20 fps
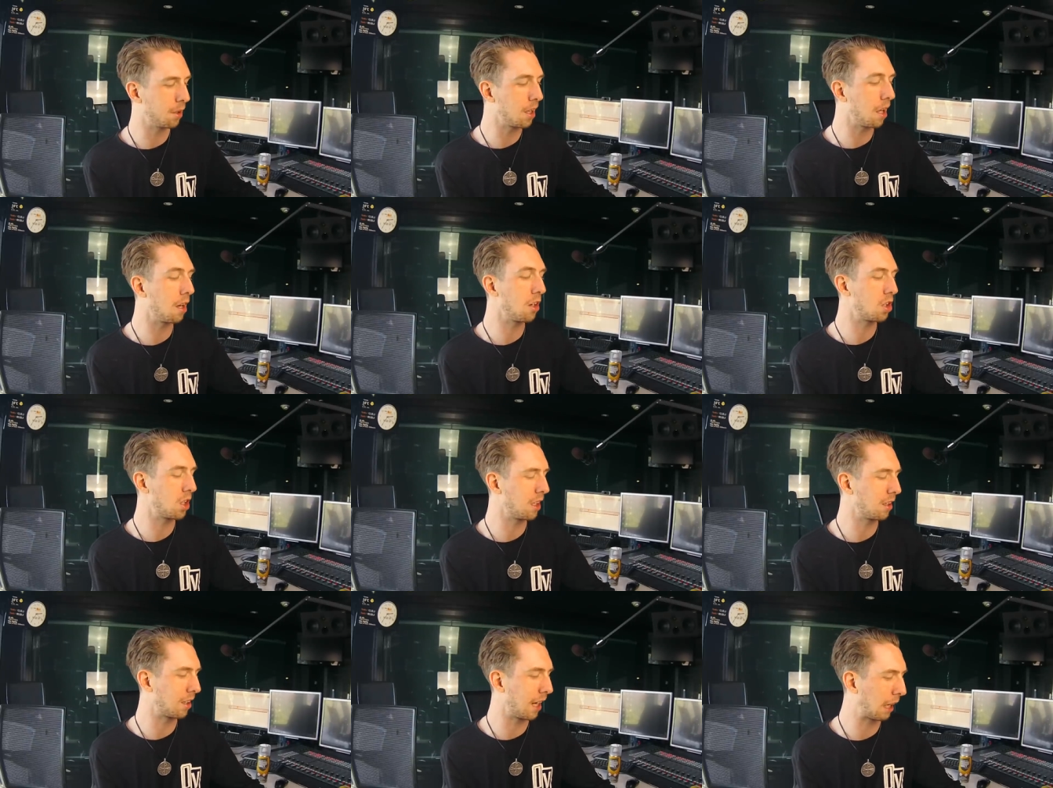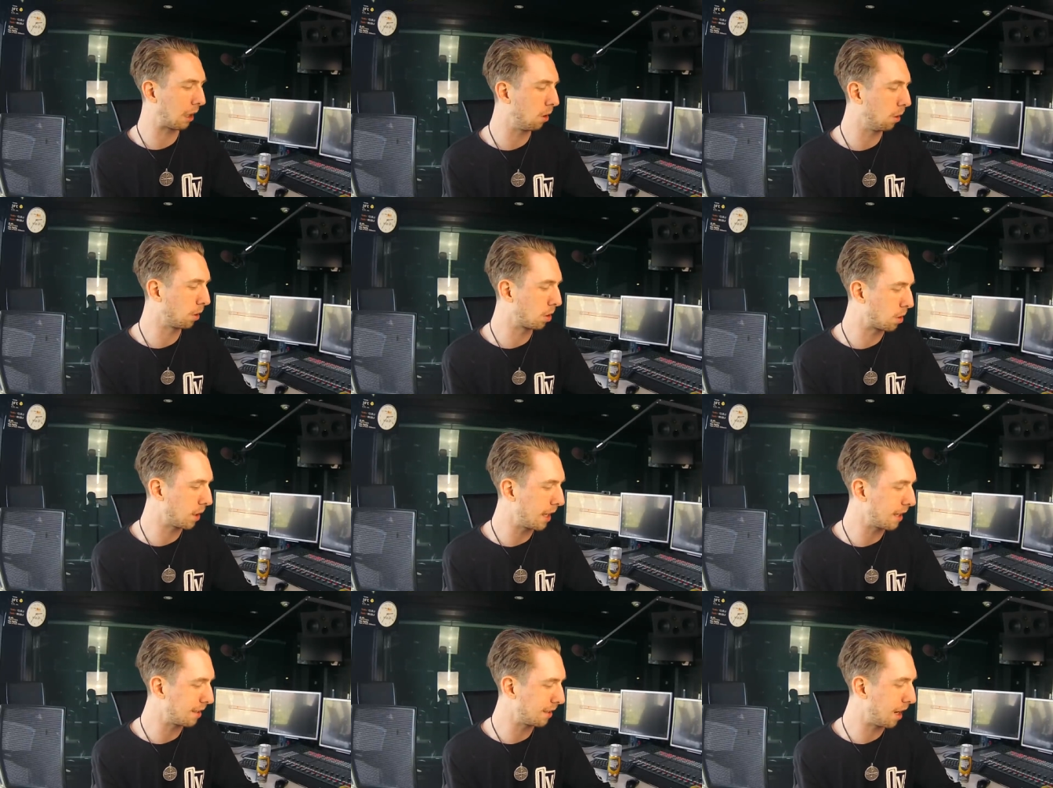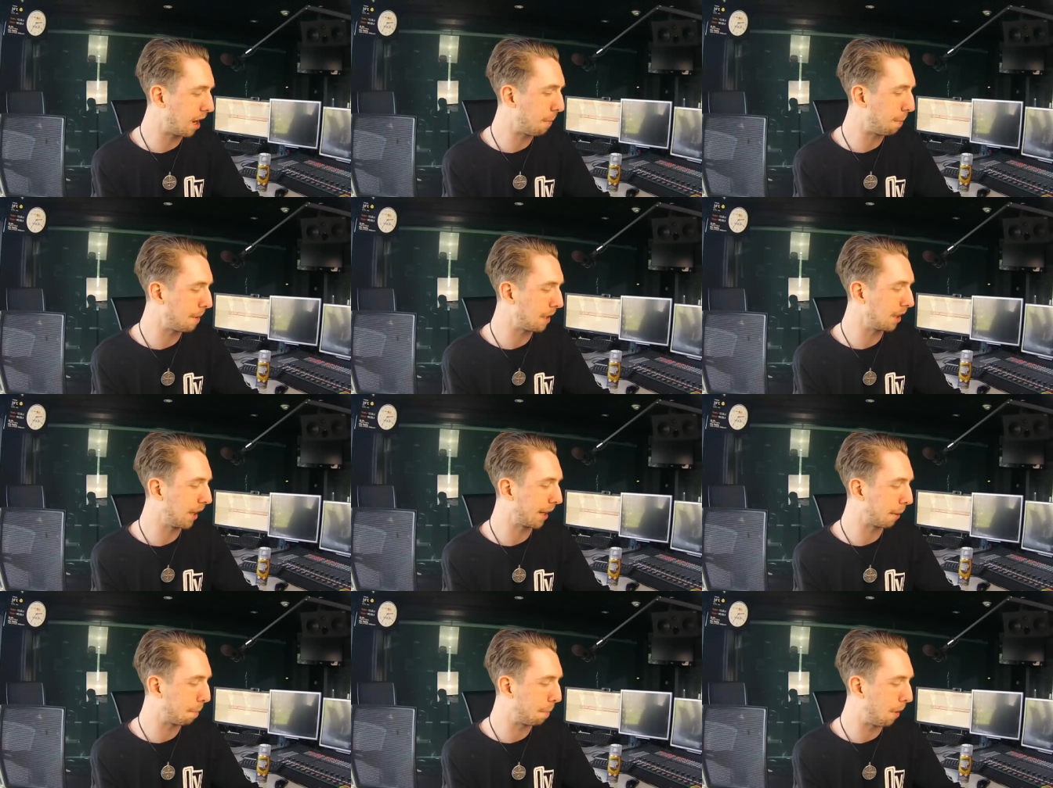You know, she's like all dressed up
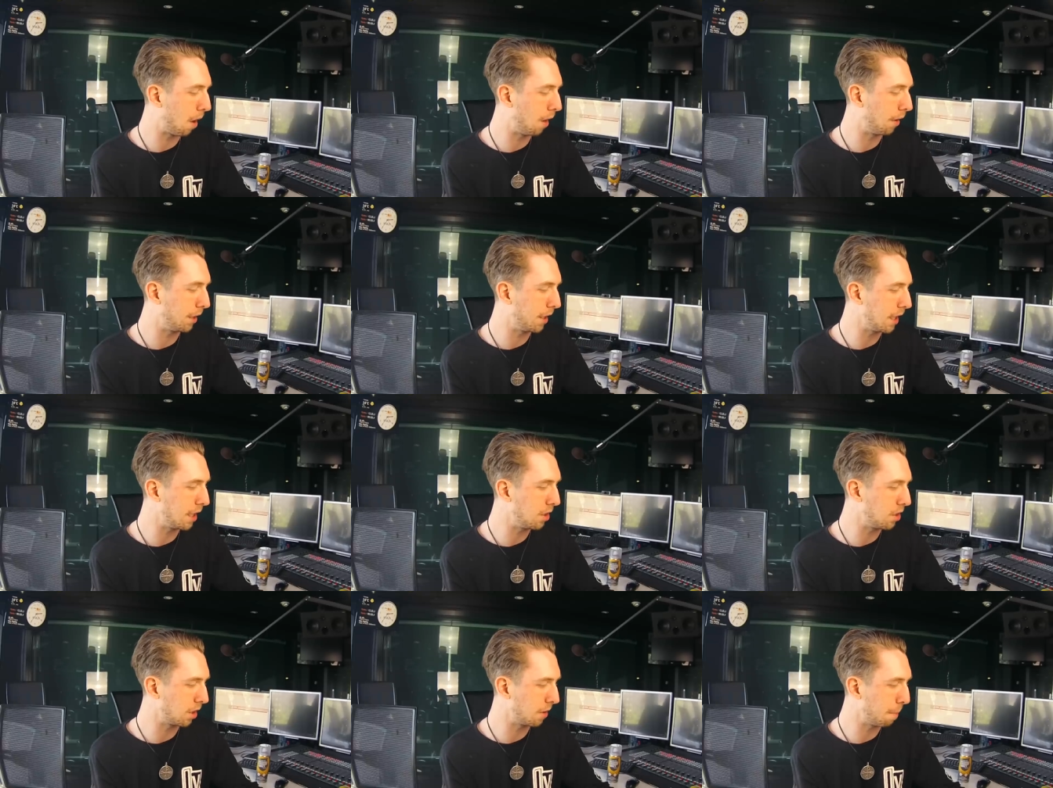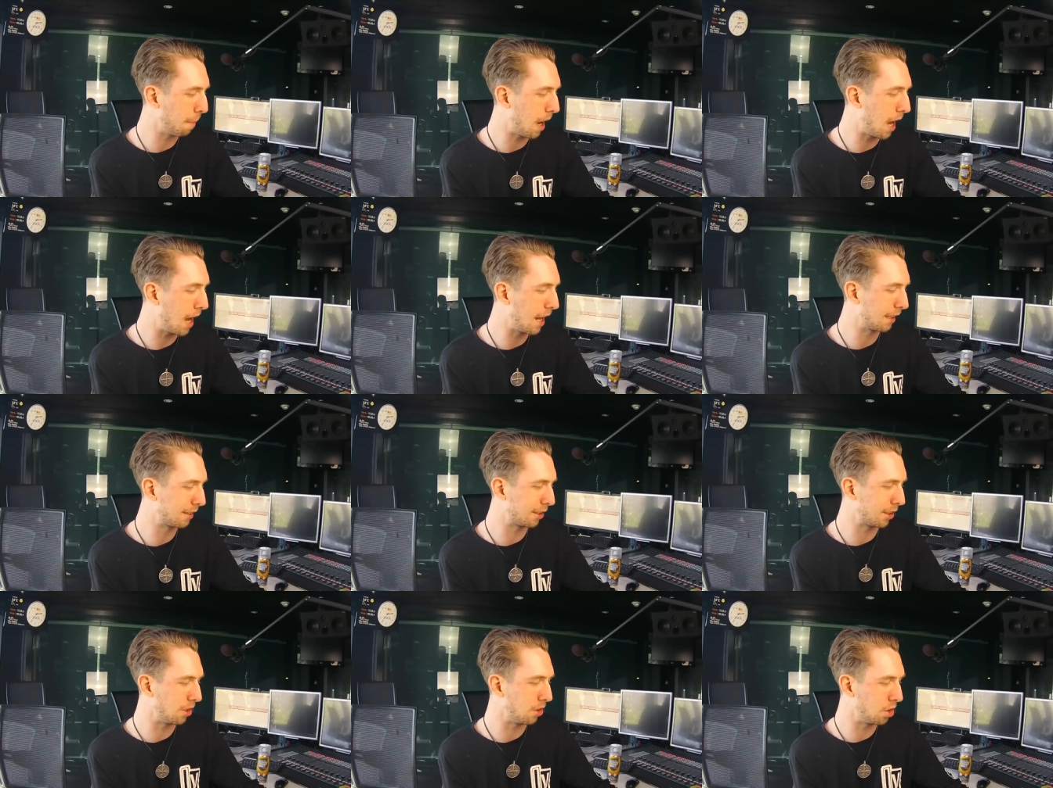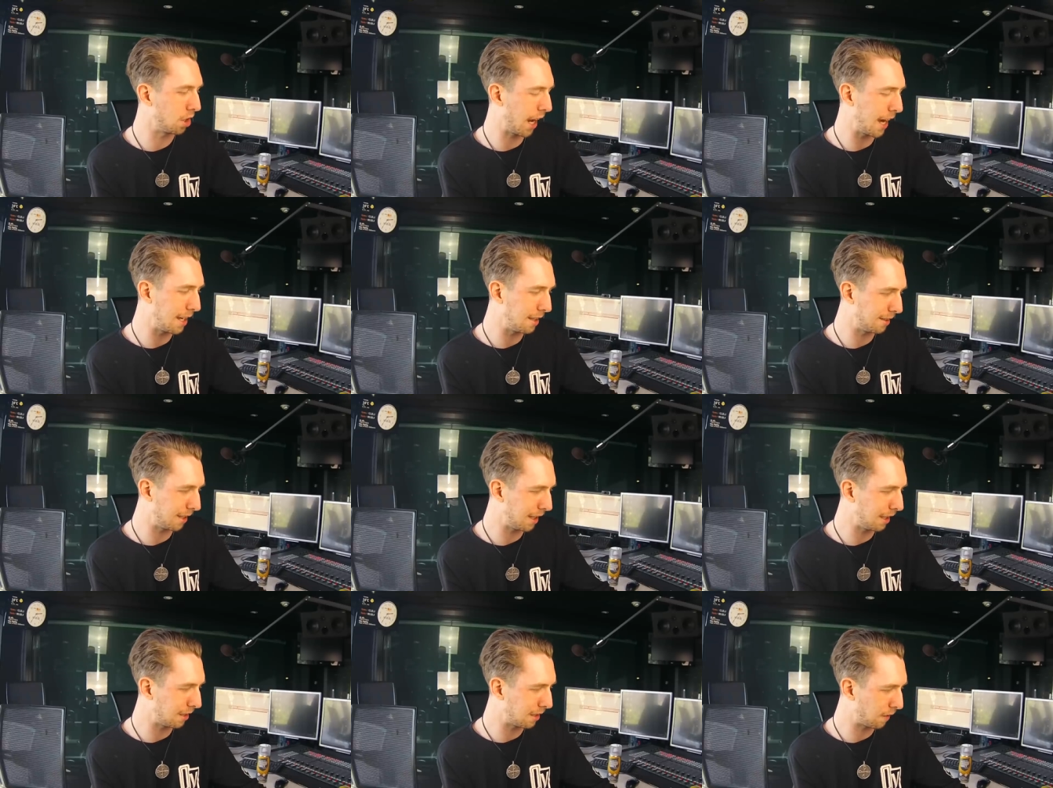in like bondage and masks, and Jay
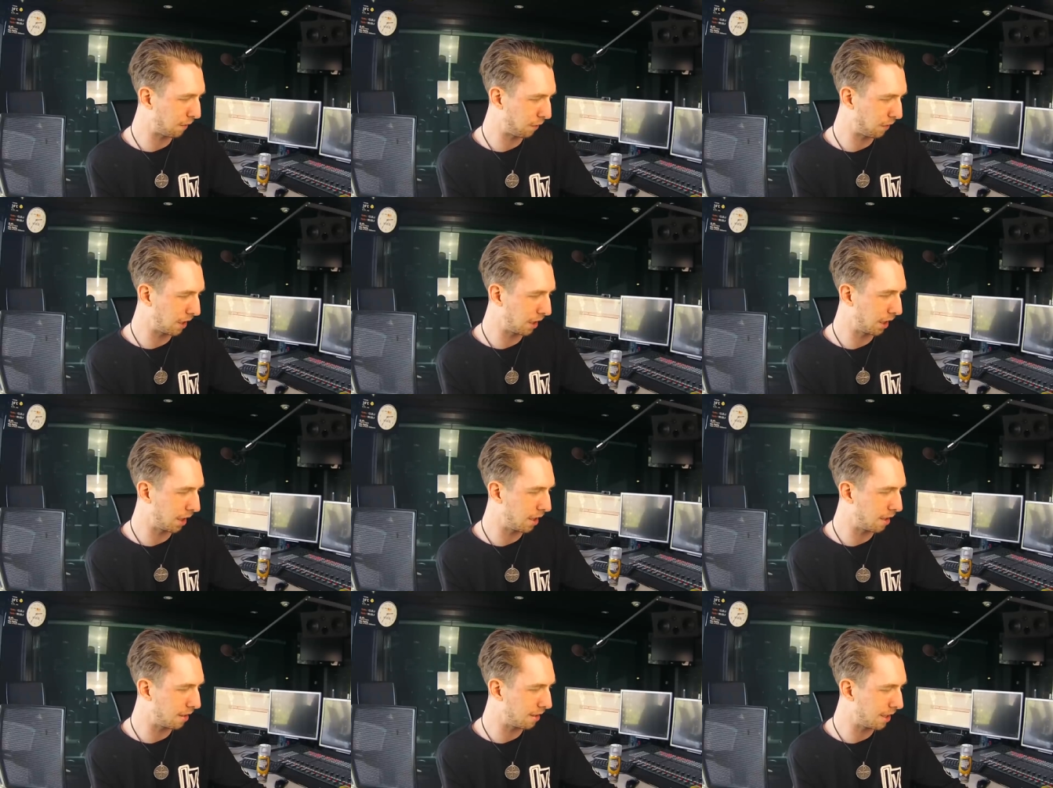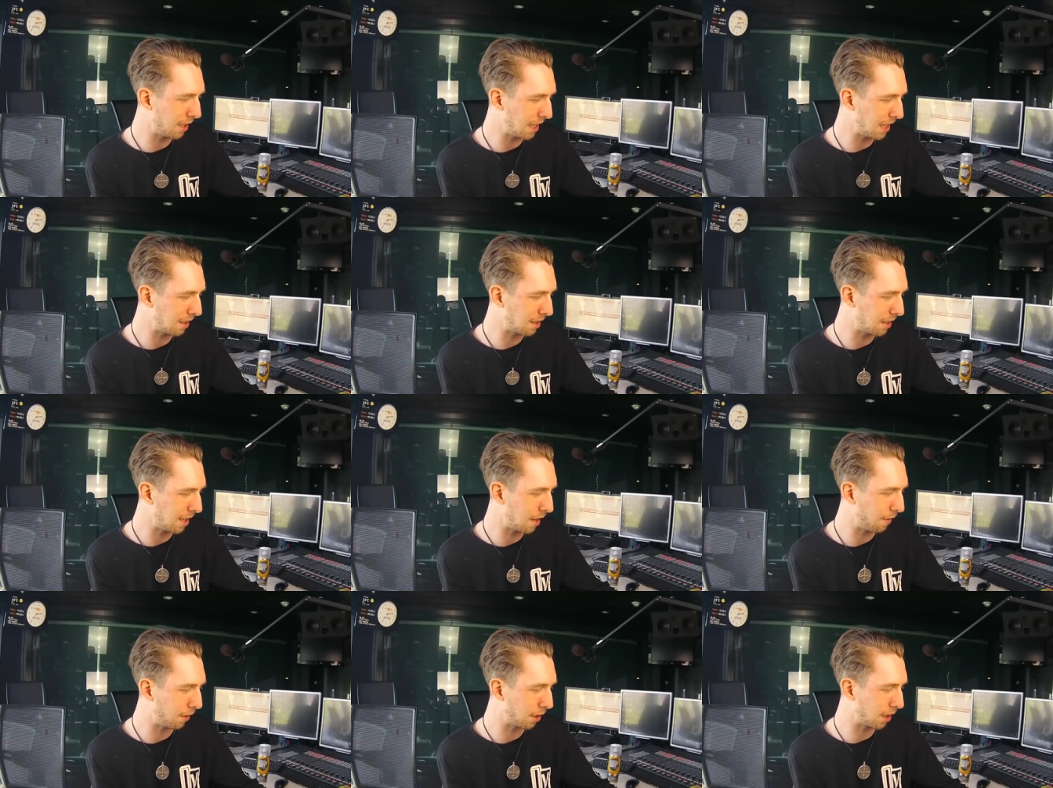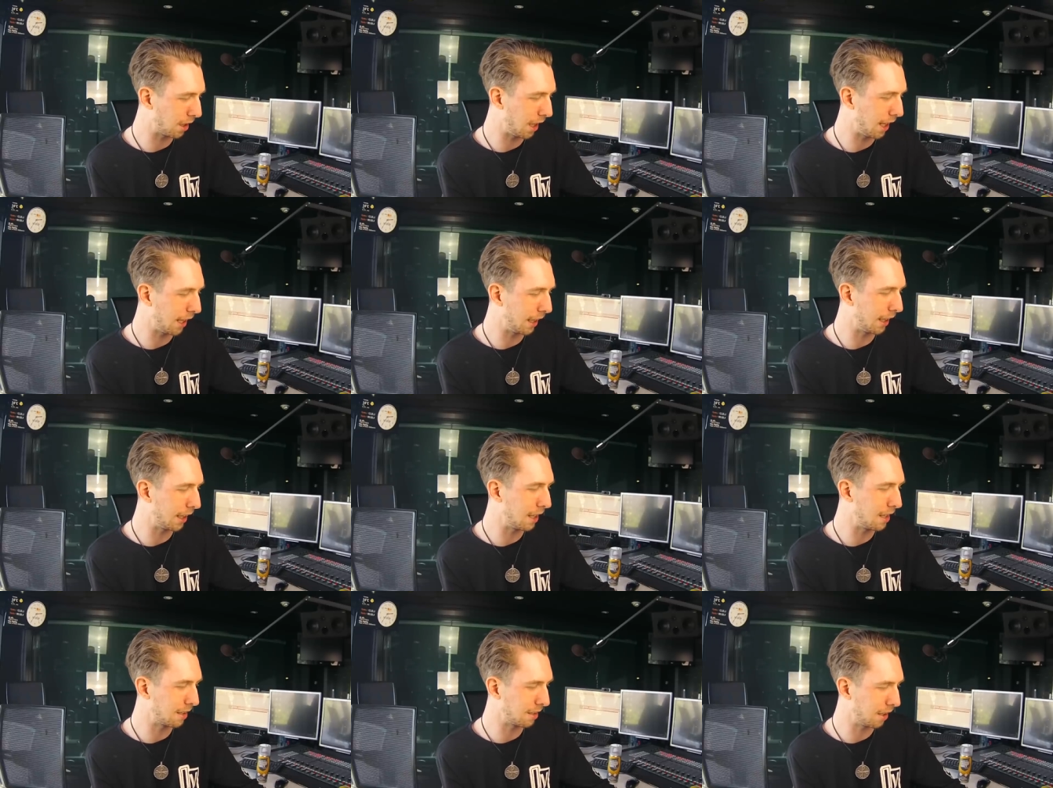Z's feeling her tits and
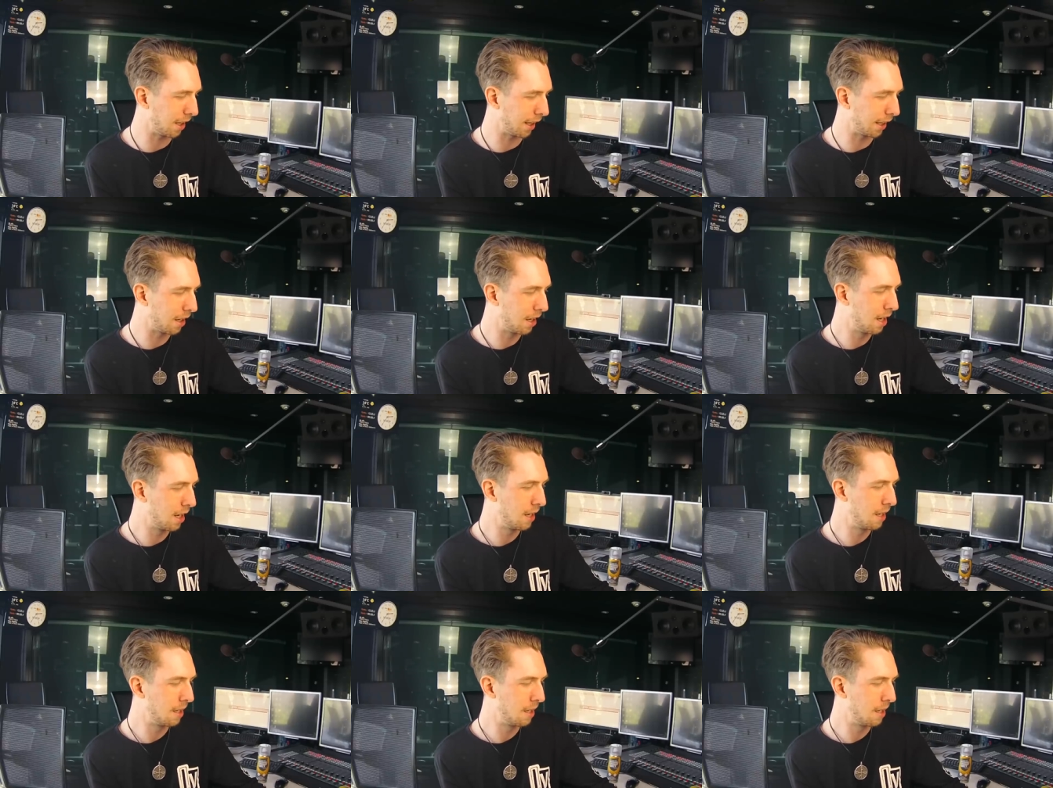everything, and it's like,